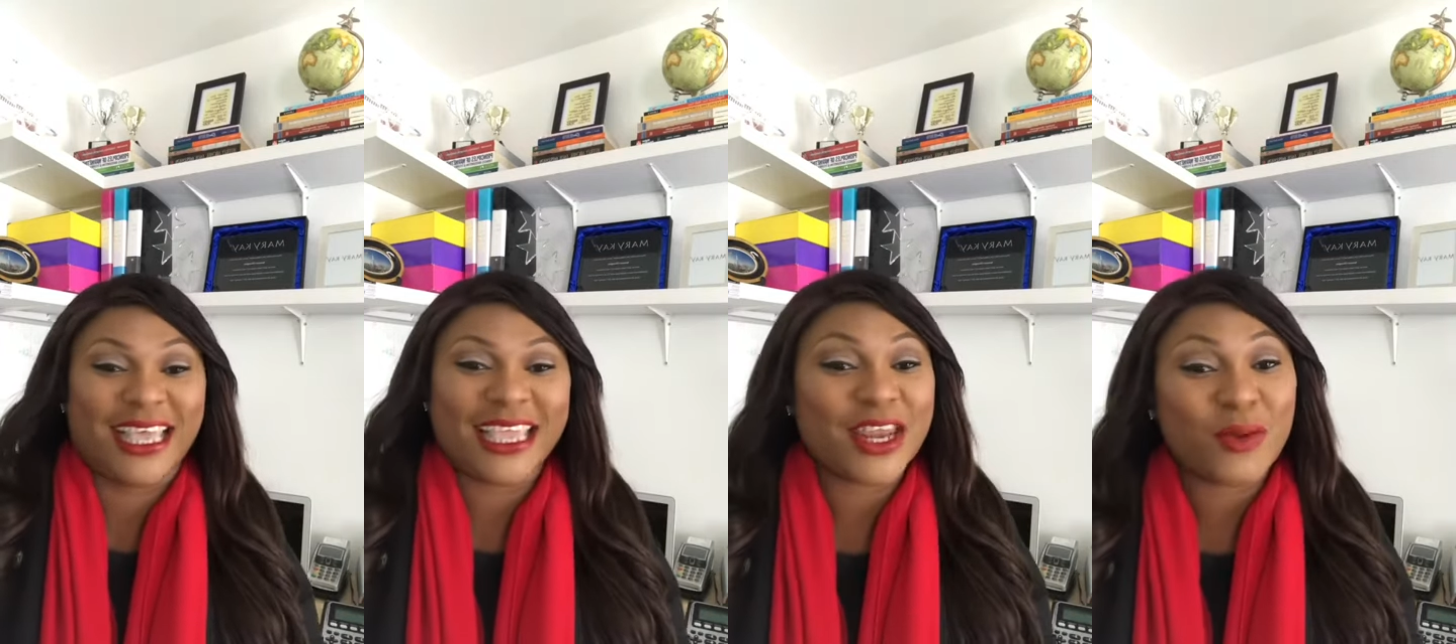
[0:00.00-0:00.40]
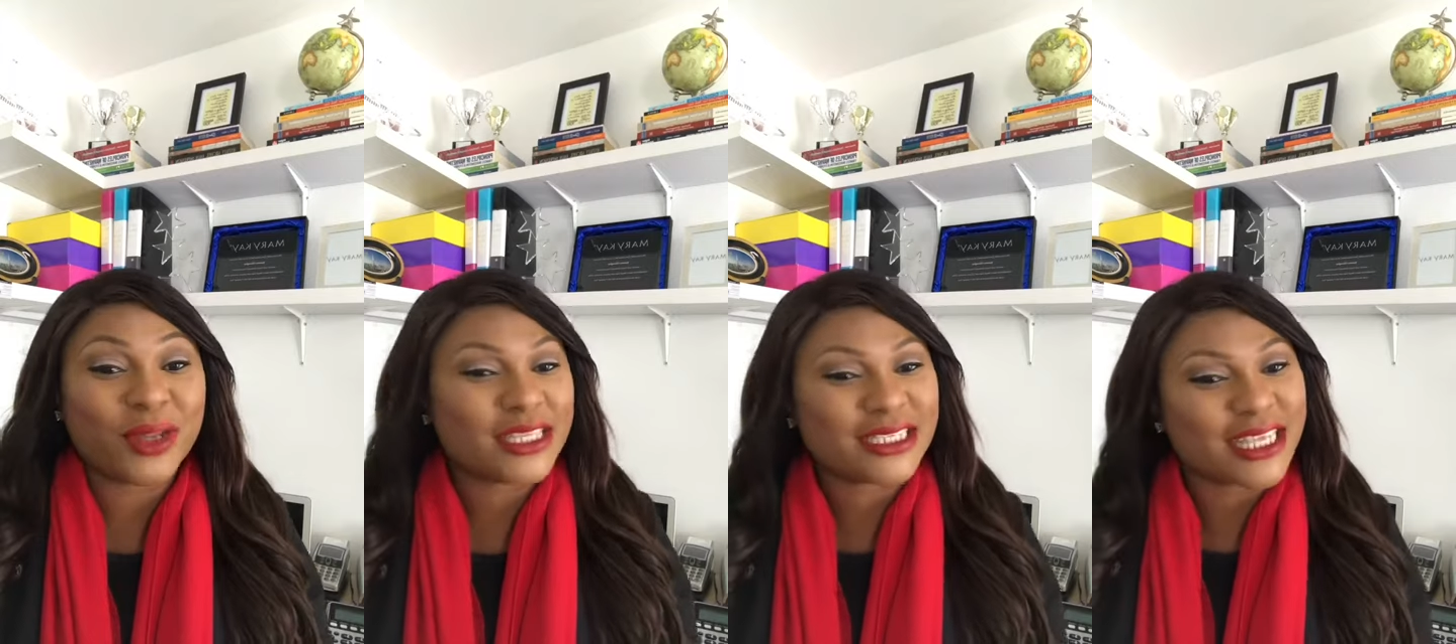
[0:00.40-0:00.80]
You know,
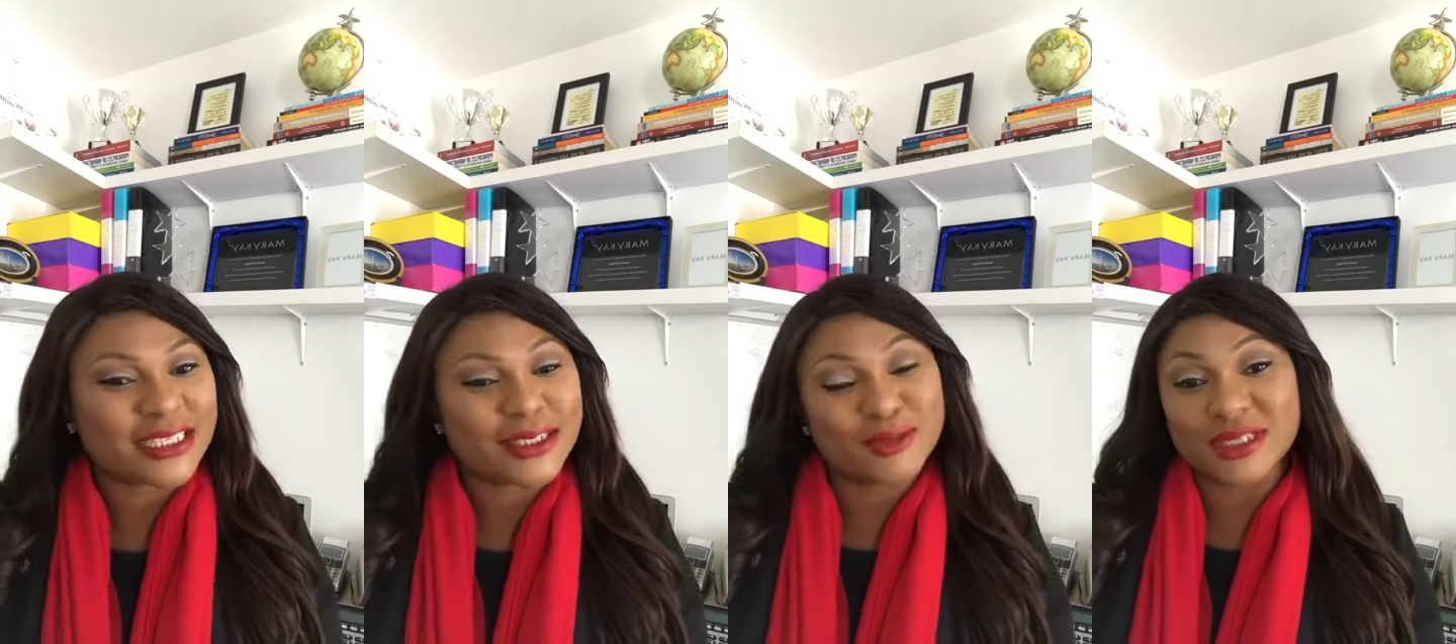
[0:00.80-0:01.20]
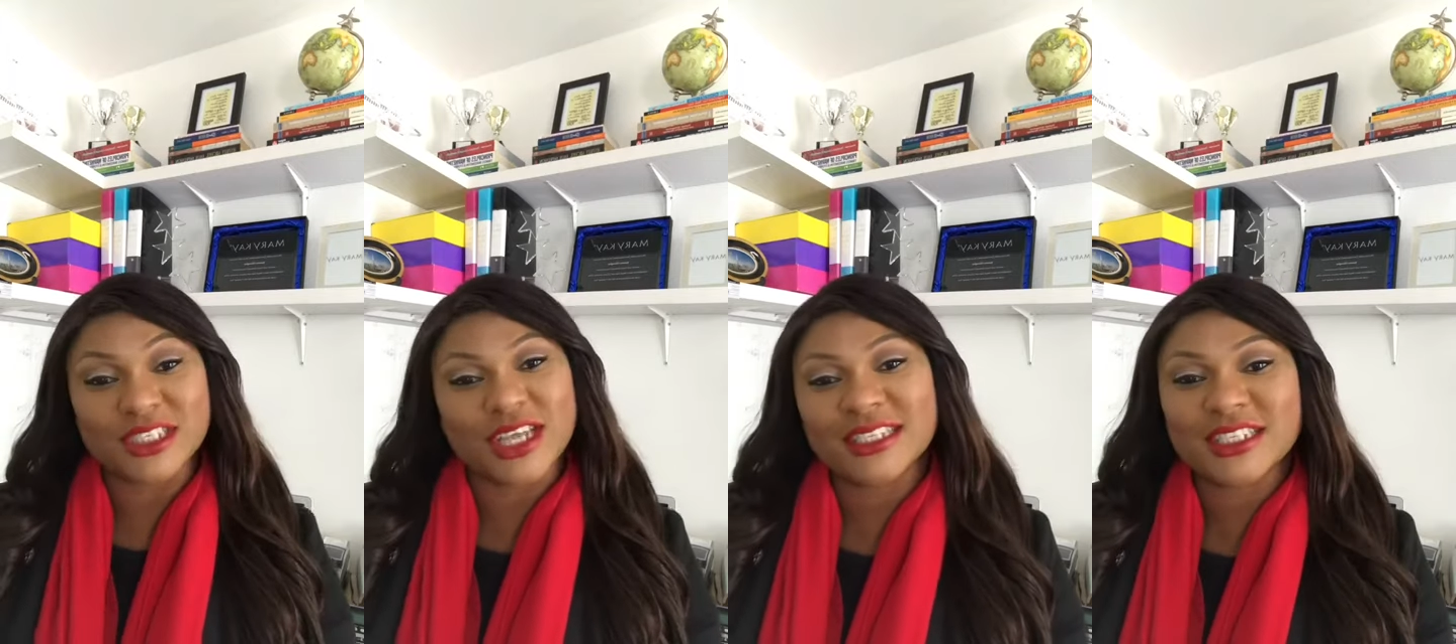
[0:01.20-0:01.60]
when you set being
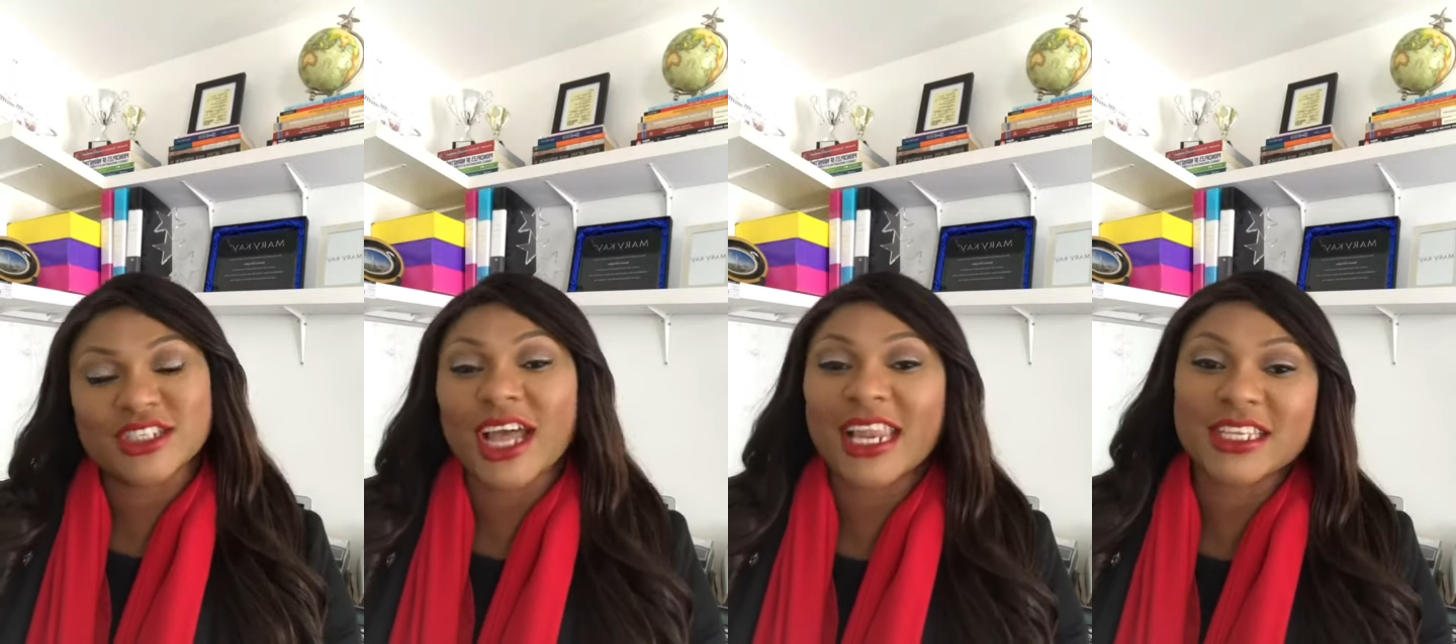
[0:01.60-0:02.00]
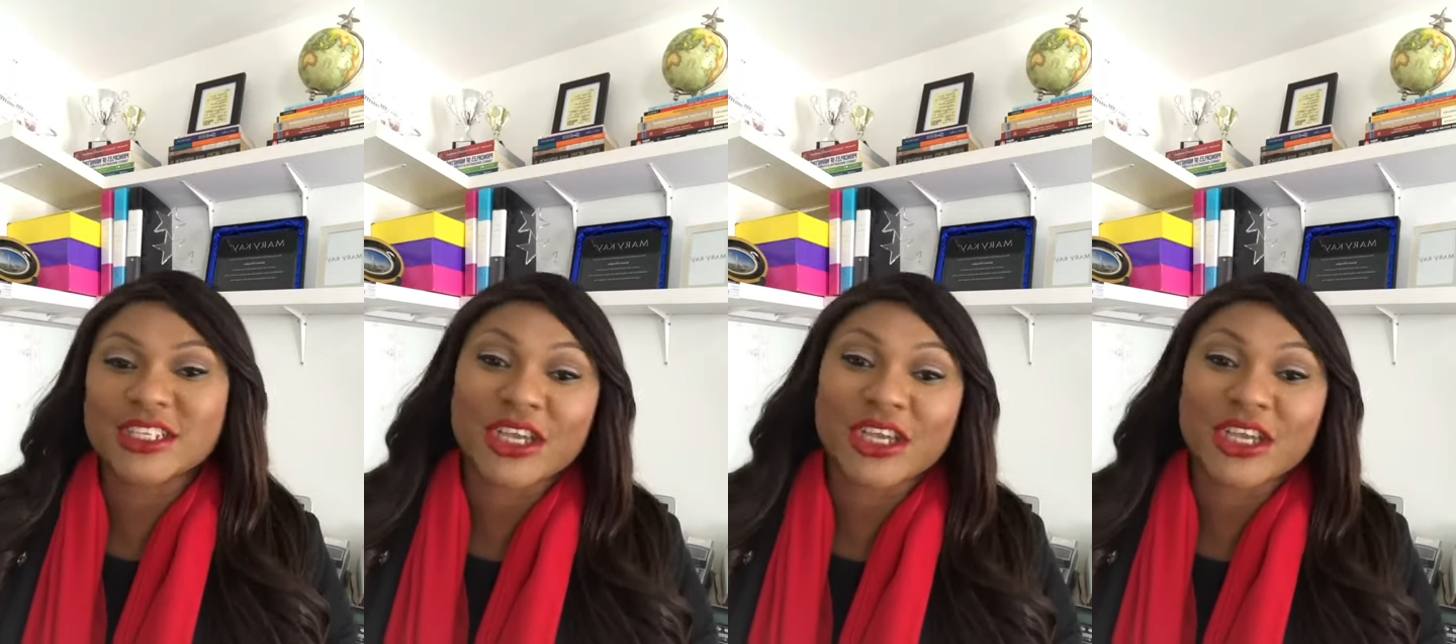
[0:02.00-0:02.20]
chased challenge,